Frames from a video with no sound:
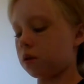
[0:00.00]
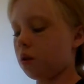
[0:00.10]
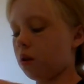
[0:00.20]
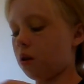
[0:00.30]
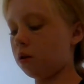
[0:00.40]

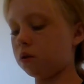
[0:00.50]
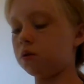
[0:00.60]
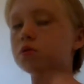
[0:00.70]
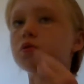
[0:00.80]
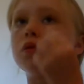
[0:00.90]
There aren't
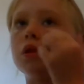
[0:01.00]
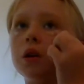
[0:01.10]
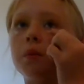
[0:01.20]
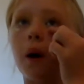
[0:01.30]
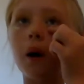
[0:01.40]

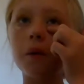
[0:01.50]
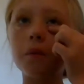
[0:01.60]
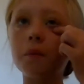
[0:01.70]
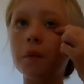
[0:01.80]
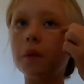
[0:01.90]
usually, but
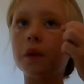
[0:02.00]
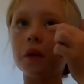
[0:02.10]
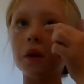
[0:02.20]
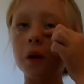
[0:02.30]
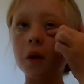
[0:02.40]

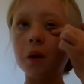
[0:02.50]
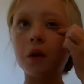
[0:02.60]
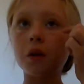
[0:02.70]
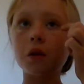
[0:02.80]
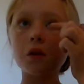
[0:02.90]

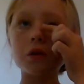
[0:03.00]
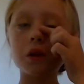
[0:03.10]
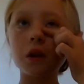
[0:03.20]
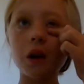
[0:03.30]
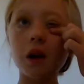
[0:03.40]
just
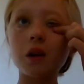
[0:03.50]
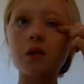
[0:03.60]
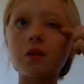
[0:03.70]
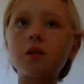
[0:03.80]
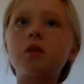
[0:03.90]
in
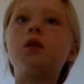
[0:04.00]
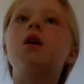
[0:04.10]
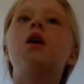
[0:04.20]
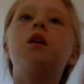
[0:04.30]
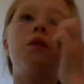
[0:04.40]
case.
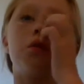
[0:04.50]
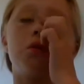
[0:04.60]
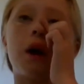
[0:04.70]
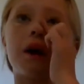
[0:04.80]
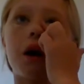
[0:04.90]
If
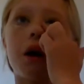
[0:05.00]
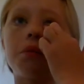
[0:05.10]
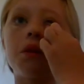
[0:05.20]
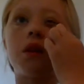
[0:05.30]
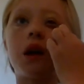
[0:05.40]
you wake
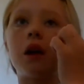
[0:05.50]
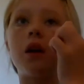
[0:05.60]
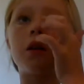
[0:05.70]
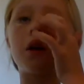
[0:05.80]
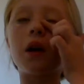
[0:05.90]
up
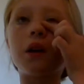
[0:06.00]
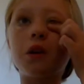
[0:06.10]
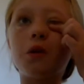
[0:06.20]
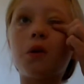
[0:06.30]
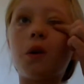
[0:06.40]
late,
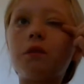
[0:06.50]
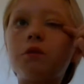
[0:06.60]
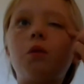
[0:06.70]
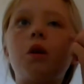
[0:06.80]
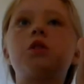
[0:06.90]
then you don't
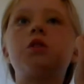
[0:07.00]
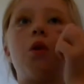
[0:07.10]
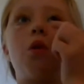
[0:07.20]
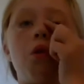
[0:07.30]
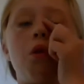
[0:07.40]
have to watch this
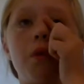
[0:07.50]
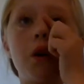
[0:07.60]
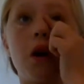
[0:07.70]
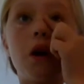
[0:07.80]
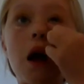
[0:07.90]
whole.
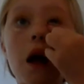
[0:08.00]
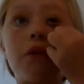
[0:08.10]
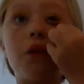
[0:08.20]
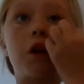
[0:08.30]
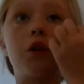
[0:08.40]

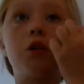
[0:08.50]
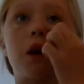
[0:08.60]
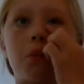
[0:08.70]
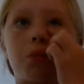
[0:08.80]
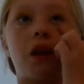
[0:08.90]
If like you
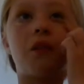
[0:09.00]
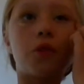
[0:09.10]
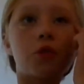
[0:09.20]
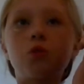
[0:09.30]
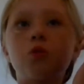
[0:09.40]
wake up late
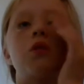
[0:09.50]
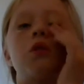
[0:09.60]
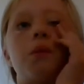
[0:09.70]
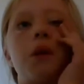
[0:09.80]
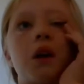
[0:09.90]
for school or
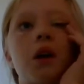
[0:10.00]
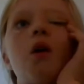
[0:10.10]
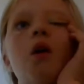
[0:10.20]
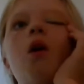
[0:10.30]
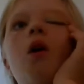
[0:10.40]
something,
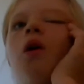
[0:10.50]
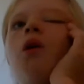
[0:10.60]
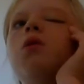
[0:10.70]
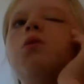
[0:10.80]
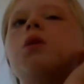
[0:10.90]

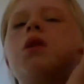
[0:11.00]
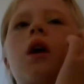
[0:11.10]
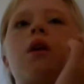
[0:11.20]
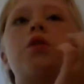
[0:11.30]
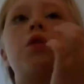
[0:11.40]
all you
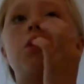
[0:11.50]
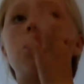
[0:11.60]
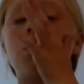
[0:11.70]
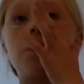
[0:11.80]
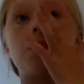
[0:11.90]
really have to
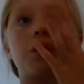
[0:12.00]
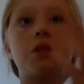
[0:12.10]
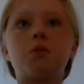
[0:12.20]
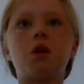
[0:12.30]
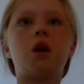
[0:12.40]
do
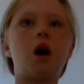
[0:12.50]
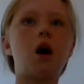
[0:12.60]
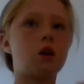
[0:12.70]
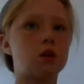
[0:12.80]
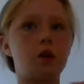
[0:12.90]
is put
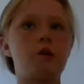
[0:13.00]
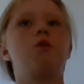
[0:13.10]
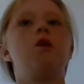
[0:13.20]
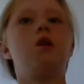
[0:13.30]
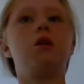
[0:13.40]

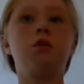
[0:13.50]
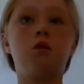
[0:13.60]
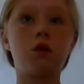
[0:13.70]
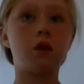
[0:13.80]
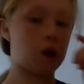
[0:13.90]
eyeshadow on
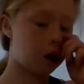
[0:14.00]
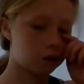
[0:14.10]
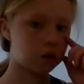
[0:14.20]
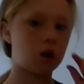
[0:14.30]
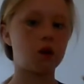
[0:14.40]
quickly,
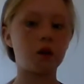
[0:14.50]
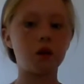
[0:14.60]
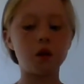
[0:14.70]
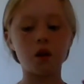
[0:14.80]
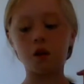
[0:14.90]

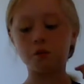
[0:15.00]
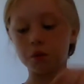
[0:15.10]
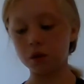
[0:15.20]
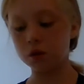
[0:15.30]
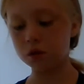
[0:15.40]
eyeshadow,
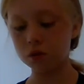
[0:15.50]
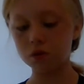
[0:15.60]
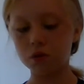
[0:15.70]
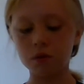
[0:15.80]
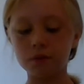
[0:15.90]

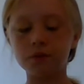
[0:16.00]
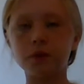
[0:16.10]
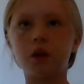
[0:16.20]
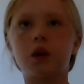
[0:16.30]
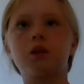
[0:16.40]
blue.
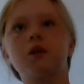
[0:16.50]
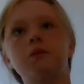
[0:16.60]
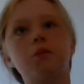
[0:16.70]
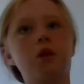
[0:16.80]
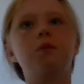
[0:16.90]
Like it
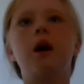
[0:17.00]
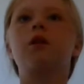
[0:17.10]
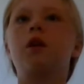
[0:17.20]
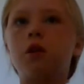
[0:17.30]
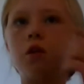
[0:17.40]
doesn't really
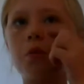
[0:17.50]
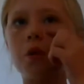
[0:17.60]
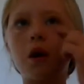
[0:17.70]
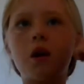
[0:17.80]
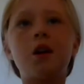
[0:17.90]
matter who you
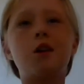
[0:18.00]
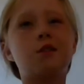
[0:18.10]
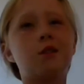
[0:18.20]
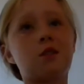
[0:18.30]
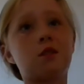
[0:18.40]
apply.
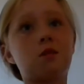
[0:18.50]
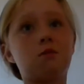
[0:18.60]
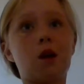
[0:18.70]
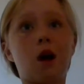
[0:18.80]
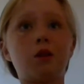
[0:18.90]
Just
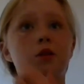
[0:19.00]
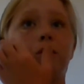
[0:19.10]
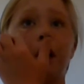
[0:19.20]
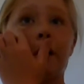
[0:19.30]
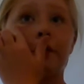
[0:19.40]
I
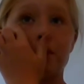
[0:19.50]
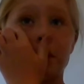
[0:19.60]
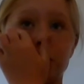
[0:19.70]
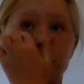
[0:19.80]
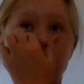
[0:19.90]
just have to
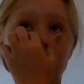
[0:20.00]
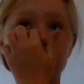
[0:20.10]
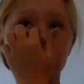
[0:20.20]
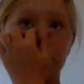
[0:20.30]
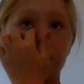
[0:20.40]
make sure I
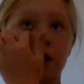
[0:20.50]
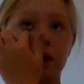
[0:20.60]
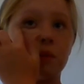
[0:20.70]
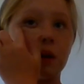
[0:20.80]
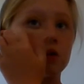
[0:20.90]
just
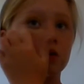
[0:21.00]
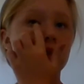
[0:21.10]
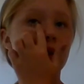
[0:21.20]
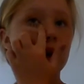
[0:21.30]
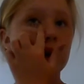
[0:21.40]
like to make sure
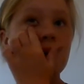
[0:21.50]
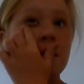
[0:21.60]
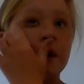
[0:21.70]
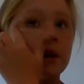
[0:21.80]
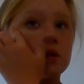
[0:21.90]
it's on.
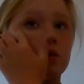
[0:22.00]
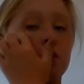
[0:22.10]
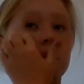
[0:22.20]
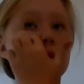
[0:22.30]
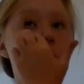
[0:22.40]

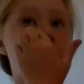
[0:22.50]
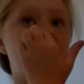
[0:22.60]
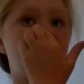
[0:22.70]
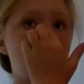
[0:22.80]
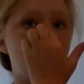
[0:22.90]
So it's
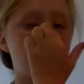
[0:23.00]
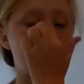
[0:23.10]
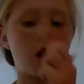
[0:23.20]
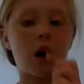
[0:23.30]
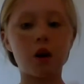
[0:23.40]
basically for
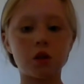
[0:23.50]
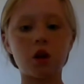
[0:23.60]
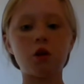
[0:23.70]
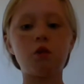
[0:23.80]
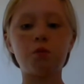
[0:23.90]
me
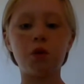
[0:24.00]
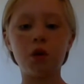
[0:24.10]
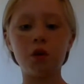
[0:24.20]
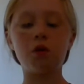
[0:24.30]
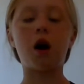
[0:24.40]
eyeshadow,
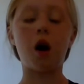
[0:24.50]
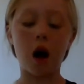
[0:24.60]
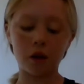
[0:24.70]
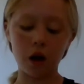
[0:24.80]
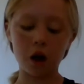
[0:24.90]
blue,
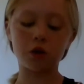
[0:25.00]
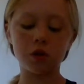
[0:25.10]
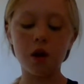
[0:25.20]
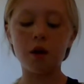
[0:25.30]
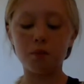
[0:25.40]

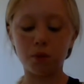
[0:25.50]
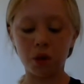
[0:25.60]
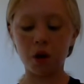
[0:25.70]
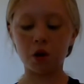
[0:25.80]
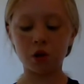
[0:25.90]
eyelashes,
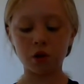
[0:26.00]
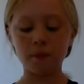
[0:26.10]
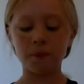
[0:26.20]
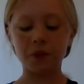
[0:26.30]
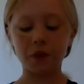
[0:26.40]
blush,
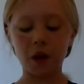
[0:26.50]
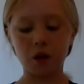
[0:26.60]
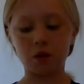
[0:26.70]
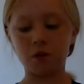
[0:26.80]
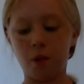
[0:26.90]

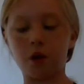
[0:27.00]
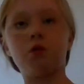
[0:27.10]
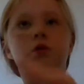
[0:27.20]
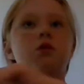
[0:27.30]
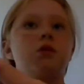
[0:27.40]
and
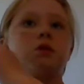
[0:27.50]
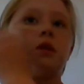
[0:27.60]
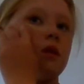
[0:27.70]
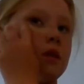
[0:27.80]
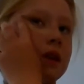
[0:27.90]
sparkles. That's
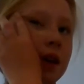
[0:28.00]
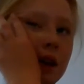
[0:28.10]
all.